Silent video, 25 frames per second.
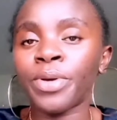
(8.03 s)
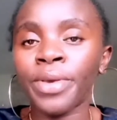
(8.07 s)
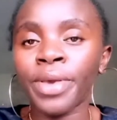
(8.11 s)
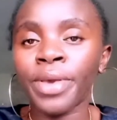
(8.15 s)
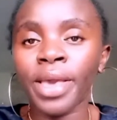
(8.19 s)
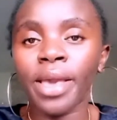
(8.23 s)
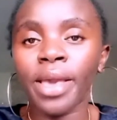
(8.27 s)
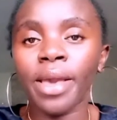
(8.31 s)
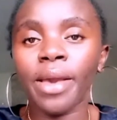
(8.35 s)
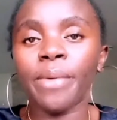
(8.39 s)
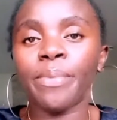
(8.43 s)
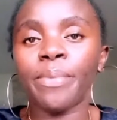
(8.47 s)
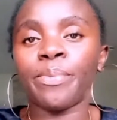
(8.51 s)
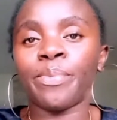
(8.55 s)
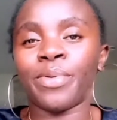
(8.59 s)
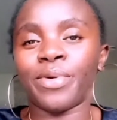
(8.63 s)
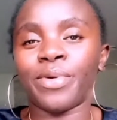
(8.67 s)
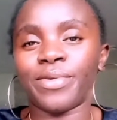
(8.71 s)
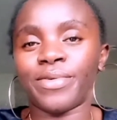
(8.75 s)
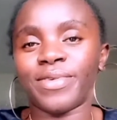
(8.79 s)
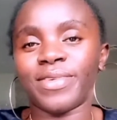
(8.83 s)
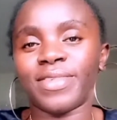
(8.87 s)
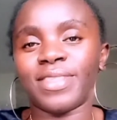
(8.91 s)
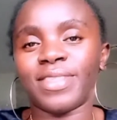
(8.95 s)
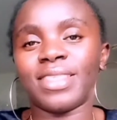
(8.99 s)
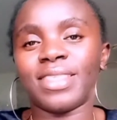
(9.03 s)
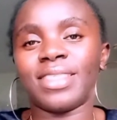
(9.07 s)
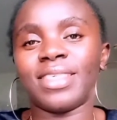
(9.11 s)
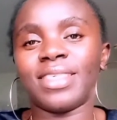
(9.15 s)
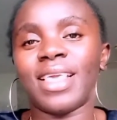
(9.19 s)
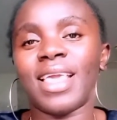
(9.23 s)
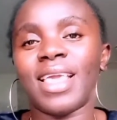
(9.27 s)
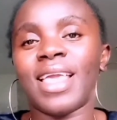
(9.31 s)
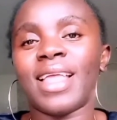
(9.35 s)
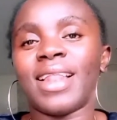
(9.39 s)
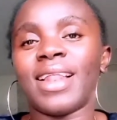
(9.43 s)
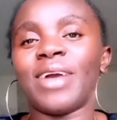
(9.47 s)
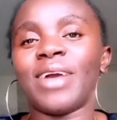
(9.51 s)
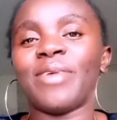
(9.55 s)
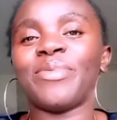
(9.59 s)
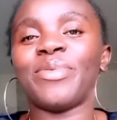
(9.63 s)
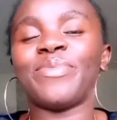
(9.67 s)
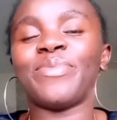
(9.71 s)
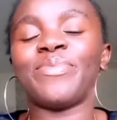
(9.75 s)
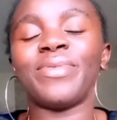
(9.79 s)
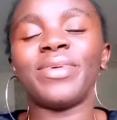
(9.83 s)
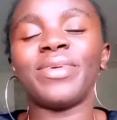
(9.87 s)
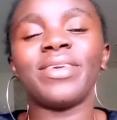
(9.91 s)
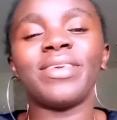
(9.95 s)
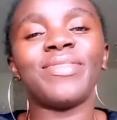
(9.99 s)
hair porosity and I'll be
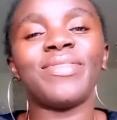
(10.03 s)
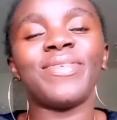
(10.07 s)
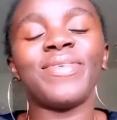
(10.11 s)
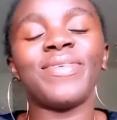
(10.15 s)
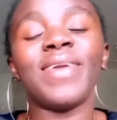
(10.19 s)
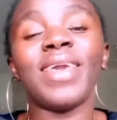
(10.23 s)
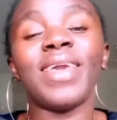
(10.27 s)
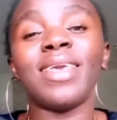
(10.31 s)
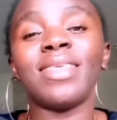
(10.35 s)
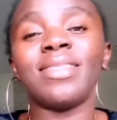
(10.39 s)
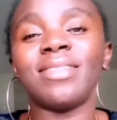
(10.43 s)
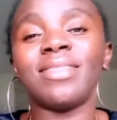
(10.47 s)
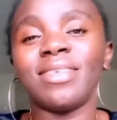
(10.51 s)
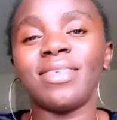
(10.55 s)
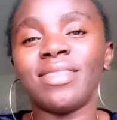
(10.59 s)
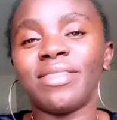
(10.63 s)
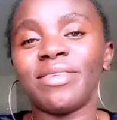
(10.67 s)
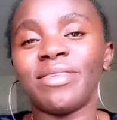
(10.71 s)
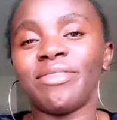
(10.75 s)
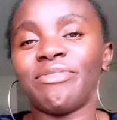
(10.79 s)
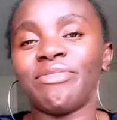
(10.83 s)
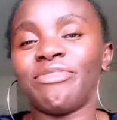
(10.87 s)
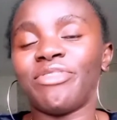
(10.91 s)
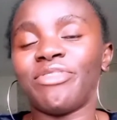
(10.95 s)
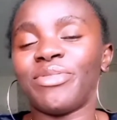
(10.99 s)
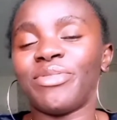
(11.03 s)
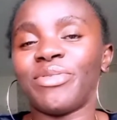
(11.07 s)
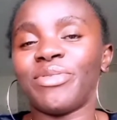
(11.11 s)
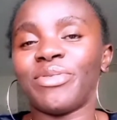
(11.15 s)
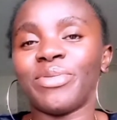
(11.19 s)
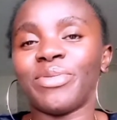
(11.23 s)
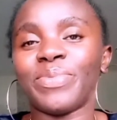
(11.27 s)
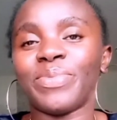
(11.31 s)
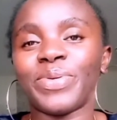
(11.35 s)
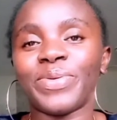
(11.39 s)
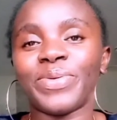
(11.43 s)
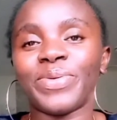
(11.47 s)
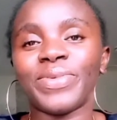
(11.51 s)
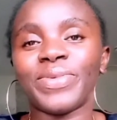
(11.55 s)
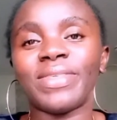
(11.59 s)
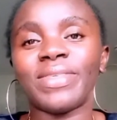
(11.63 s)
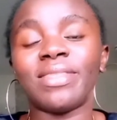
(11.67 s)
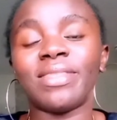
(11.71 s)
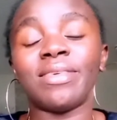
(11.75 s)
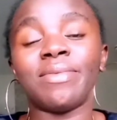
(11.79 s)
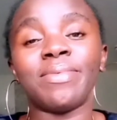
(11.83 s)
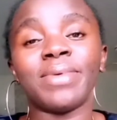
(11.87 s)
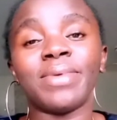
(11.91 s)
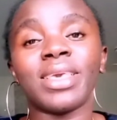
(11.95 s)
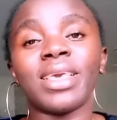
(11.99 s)
bringing to you a detailed video on
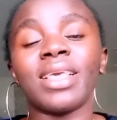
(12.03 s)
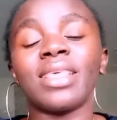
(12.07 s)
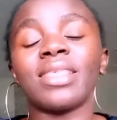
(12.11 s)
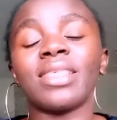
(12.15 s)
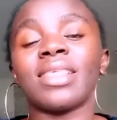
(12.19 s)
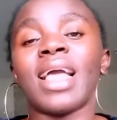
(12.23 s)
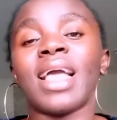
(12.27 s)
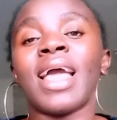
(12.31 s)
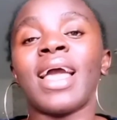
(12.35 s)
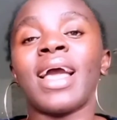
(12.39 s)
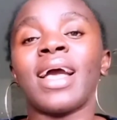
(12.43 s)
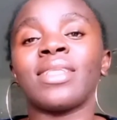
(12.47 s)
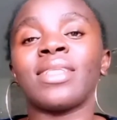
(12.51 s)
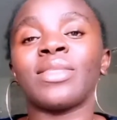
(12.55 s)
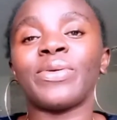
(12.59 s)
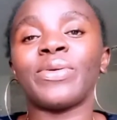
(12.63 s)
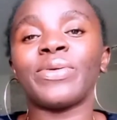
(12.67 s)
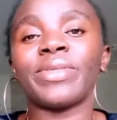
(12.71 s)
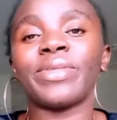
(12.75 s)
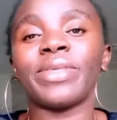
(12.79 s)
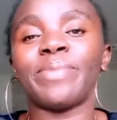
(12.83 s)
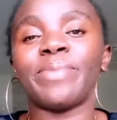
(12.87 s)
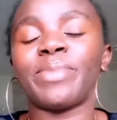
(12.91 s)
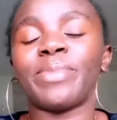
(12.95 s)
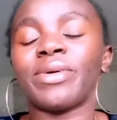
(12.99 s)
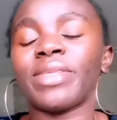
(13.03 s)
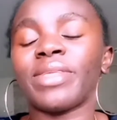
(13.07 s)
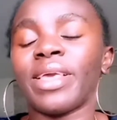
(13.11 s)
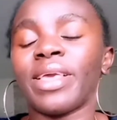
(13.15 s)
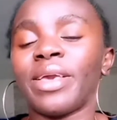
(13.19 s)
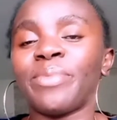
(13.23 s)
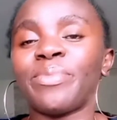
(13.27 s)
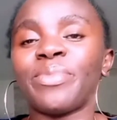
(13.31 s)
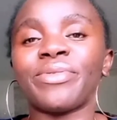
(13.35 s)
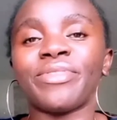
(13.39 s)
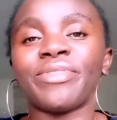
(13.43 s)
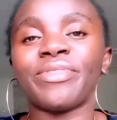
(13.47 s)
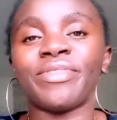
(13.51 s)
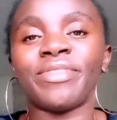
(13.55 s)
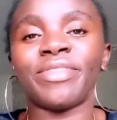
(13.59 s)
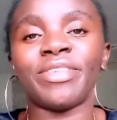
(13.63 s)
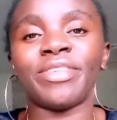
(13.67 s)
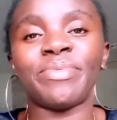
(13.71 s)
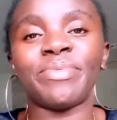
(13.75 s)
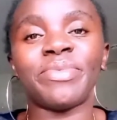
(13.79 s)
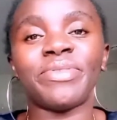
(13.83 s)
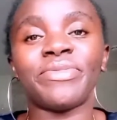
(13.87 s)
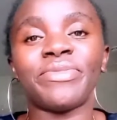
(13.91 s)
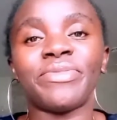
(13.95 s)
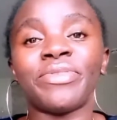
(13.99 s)
porosity because I had talked about hair
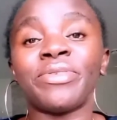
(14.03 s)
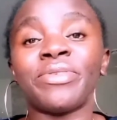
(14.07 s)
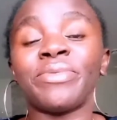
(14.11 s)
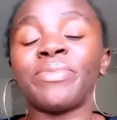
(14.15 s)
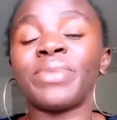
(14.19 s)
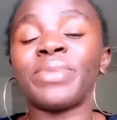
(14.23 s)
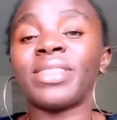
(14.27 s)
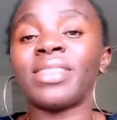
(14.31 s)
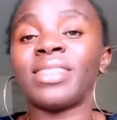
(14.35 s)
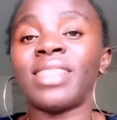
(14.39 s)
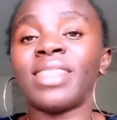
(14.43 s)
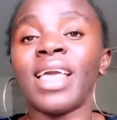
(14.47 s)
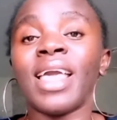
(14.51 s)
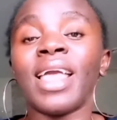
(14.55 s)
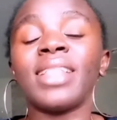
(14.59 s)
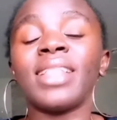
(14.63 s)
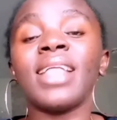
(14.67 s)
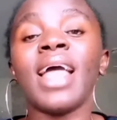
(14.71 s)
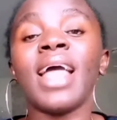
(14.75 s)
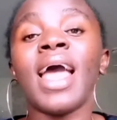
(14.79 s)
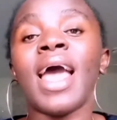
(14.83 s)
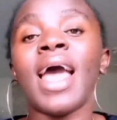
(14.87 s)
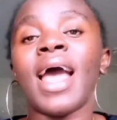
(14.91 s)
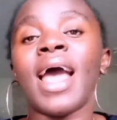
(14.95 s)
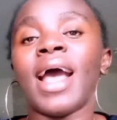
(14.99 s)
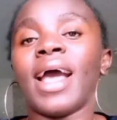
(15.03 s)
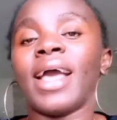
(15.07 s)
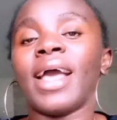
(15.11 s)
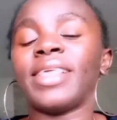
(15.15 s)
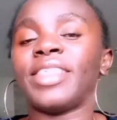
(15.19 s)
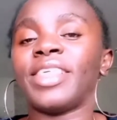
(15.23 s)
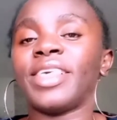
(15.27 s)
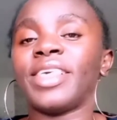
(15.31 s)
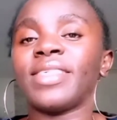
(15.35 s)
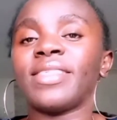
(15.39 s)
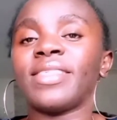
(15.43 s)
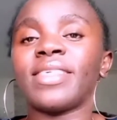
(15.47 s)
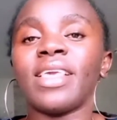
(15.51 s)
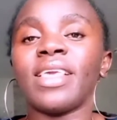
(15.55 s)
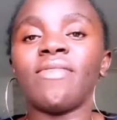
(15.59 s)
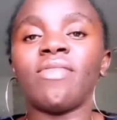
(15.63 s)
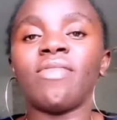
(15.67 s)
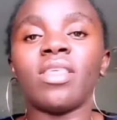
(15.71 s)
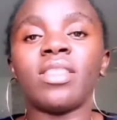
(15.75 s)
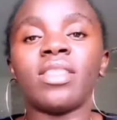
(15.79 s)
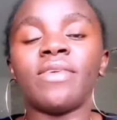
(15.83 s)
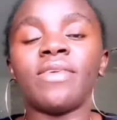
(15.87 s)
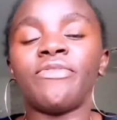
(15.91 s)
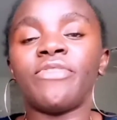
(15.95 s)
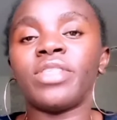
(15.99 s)
porosity before but then I just gave
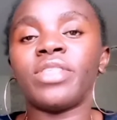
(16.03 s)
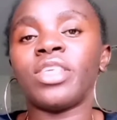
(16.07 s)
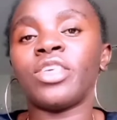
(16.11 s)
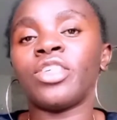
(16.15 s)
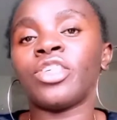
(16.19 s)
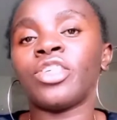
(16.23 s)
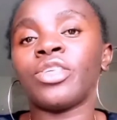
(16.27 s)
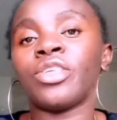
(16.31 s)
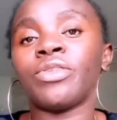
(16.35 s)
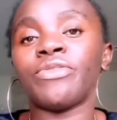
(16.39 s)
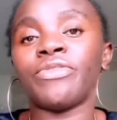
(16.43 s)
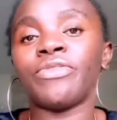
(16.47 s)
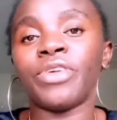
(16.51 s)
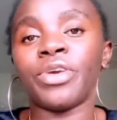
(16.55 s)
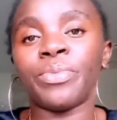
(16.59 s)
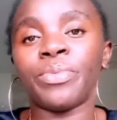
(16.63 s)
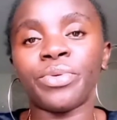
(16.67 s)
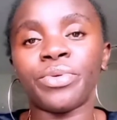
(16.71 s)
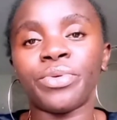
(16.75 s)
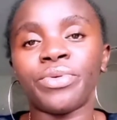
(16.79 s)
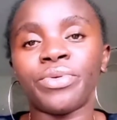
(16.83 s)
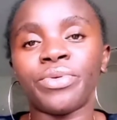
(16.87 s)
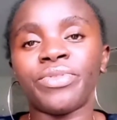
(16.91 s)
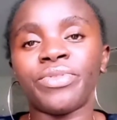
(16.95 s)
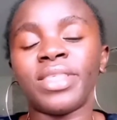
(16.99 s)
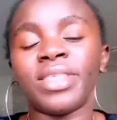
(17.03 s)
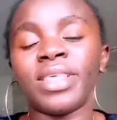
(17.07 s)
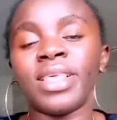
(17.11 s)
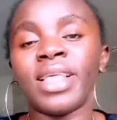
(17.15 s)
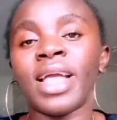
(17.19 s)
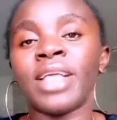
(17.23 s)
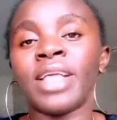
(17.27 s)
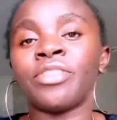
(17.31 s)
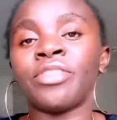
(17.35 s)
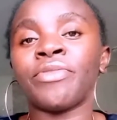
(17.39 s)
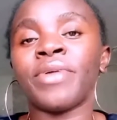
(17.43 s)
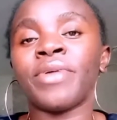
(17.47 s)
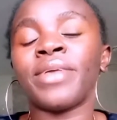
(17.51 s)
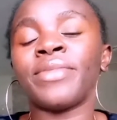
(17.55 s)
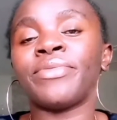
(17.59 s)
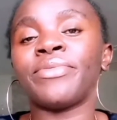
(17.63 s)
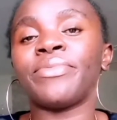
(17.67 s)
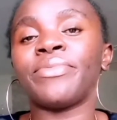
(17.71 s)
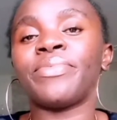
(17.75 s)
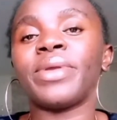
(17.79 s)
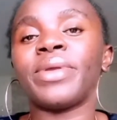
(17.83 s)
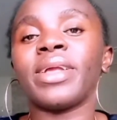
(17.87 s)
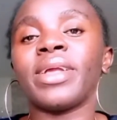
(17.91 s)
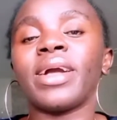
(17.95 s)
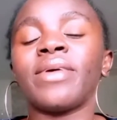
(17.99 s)
the definition of hair porosity and tried to
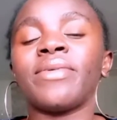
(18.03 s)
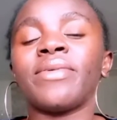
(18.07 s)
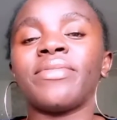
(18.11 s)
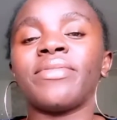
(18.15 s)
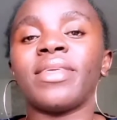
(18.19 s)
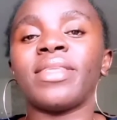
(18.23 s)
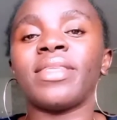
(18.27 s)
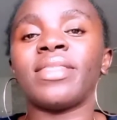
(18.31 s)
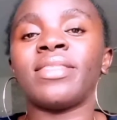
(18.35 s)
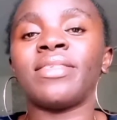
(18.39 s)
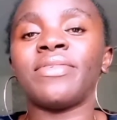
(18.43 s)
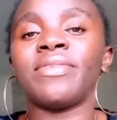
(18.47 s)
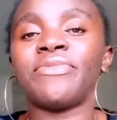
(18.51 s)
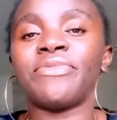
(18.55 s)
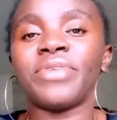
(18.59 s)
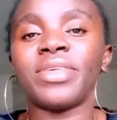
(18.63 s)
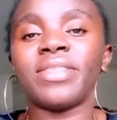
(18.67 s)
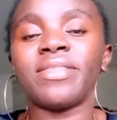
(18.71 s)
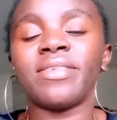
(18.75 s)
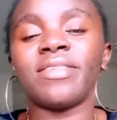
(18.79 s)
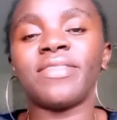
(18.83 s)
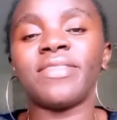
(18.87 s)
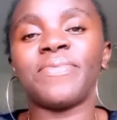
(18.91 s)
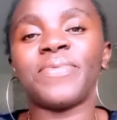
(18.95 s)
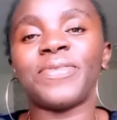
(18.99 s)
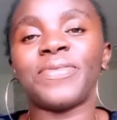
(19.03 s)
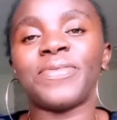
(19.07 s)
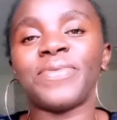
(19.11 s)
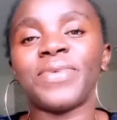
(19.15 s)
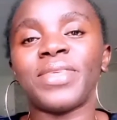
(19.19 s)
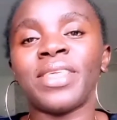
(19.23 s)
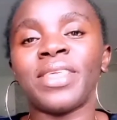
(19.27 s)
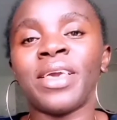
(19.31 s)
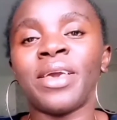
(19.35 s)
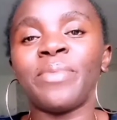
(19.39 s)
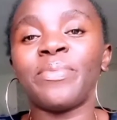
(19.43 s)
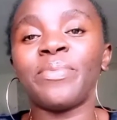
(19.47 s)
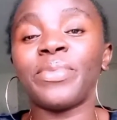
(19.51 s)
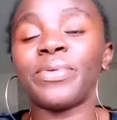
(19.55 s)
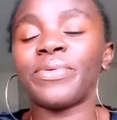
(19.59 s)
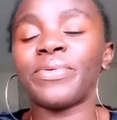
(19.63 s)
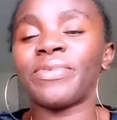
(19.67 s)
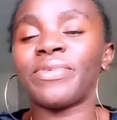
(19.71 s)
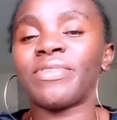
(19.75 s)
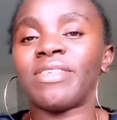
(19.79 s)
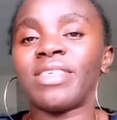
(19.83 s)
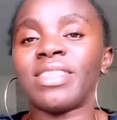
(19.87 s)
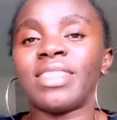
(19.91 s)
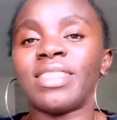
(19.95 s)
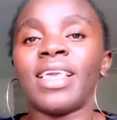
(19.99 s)
bring out the differences between hair
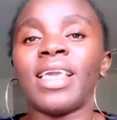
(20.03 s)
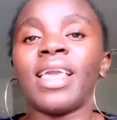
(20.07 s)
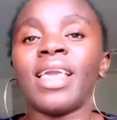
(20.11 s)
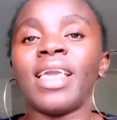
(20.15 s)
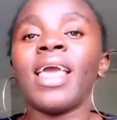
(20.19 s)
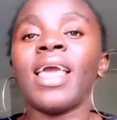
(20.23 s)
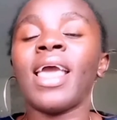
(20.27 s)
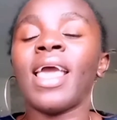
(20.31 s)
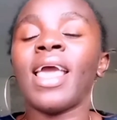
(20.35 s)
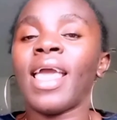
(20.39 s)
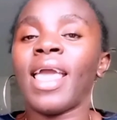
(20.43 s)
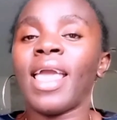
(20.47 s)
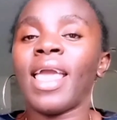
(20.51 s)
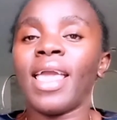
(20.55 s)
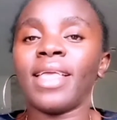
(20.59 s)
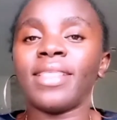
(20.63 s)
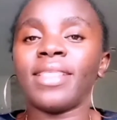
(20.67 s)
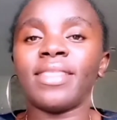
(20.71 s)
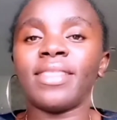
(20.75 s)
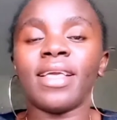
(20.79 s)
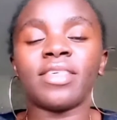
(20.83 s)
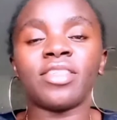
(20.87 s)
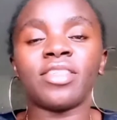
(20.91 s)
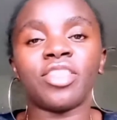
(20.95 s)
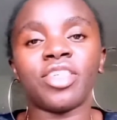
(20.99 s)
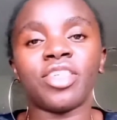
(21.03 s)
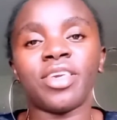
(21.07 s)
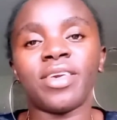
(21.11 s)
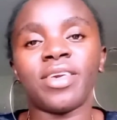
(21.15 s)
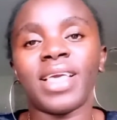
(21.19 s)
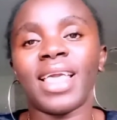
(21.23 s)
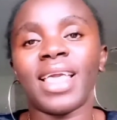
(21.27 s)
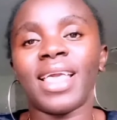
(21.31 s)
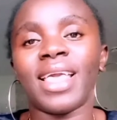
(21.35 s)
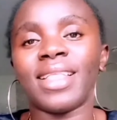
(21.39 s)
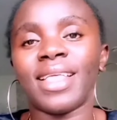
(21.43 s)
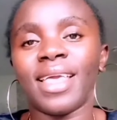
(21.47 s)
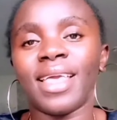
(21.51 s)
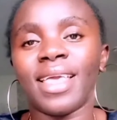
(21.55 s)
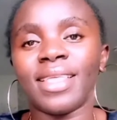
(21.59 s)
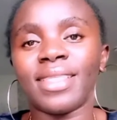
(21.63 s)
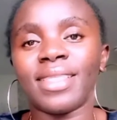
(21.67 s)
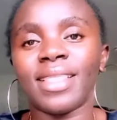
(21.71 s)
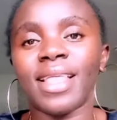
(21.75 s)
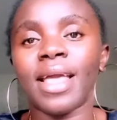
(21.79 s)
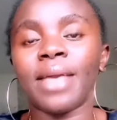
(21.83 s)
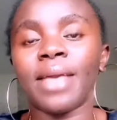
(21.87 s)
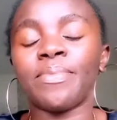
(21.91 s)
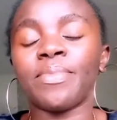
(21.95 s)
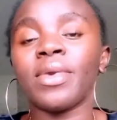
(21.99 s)
porosity, hair texture and hair
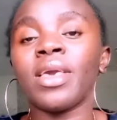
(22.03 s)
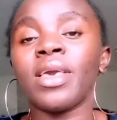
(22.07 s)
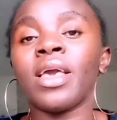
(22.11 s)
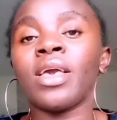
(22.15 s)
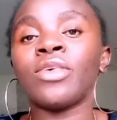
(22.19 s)
type.